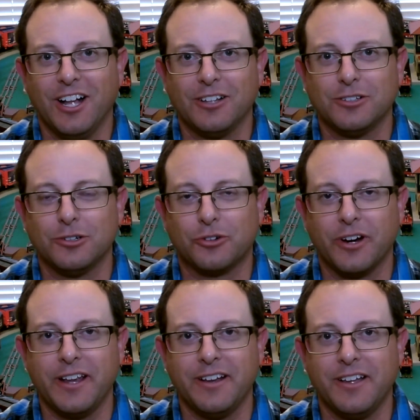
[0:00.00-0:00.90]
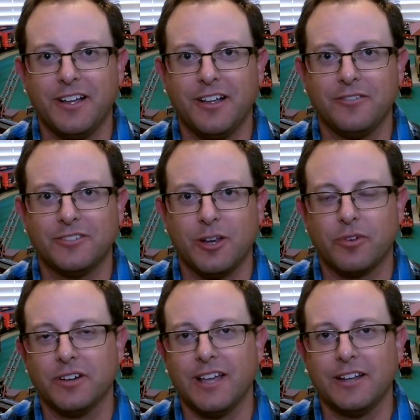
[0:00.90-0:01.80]
a little train
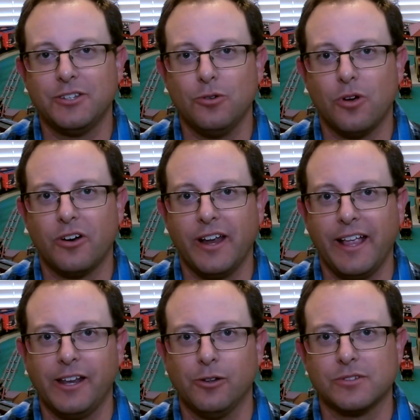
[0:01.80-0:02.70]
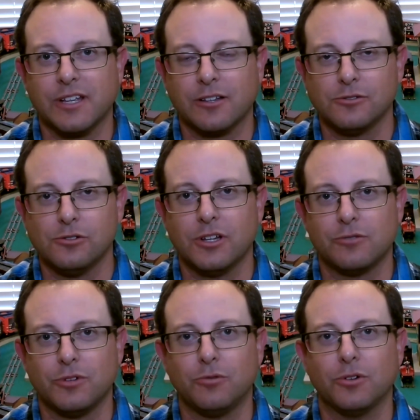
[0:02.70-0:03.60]
temporary tattoo on her hand. It was like a
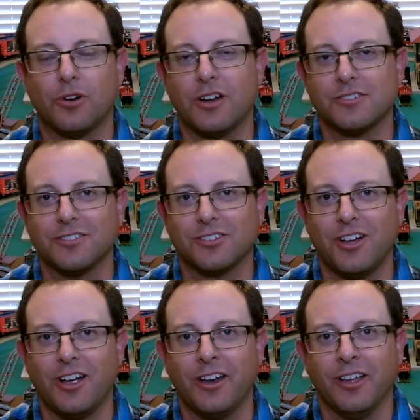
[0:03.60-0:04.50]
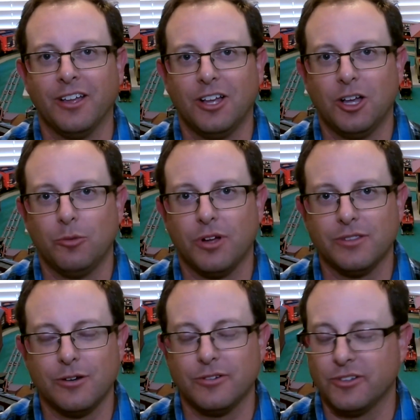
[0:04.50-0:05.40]
little railroad crossing sign,
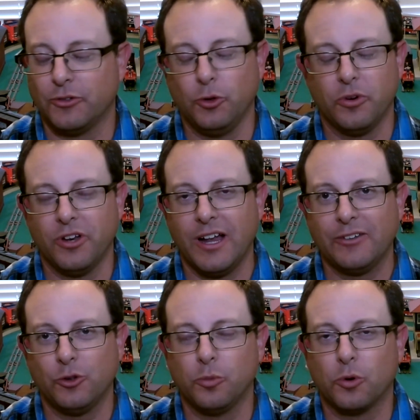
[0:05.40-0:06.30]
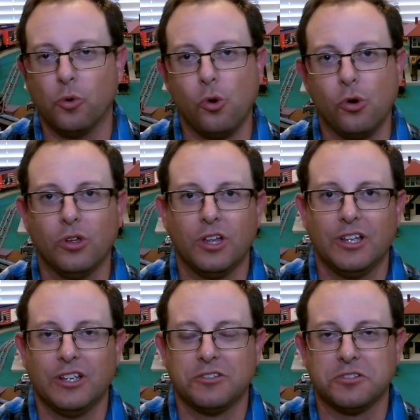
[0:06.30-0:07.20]
but they were just super nice, super cool.
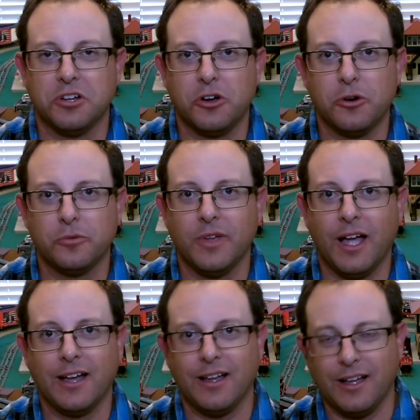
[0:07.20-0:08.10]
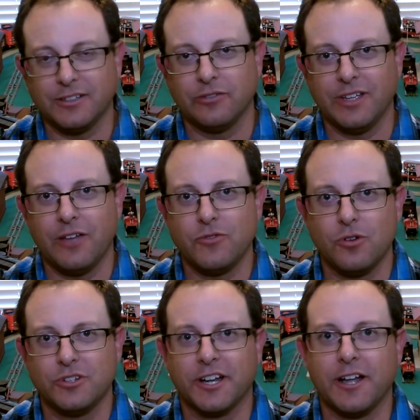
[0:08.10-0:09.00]
So yeah, I'll definitely have to
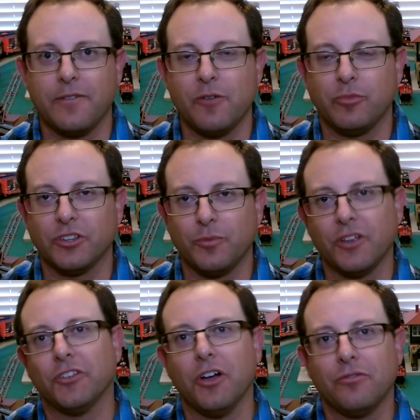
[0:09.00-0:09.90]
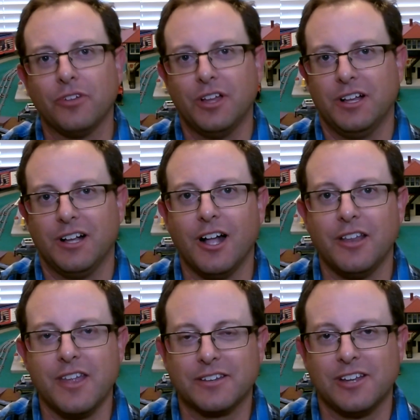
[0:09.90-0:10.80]
go check out that place myself
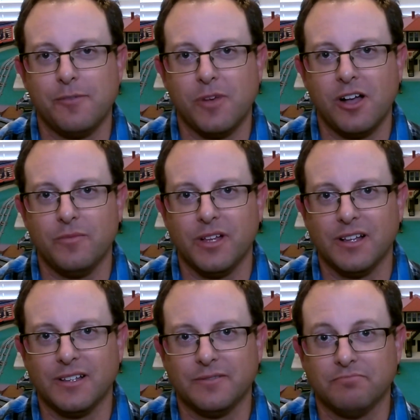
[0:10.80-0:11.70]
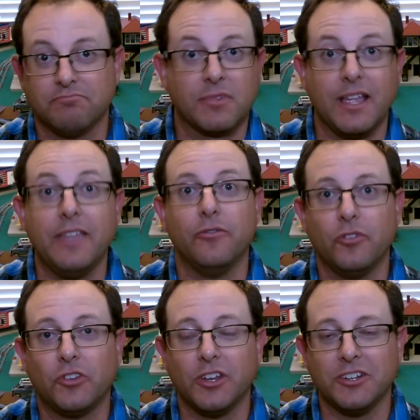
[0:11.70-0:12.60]
next time I'm in the
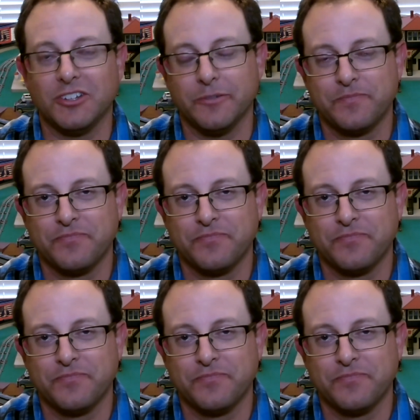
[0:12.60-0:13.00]
vicinity.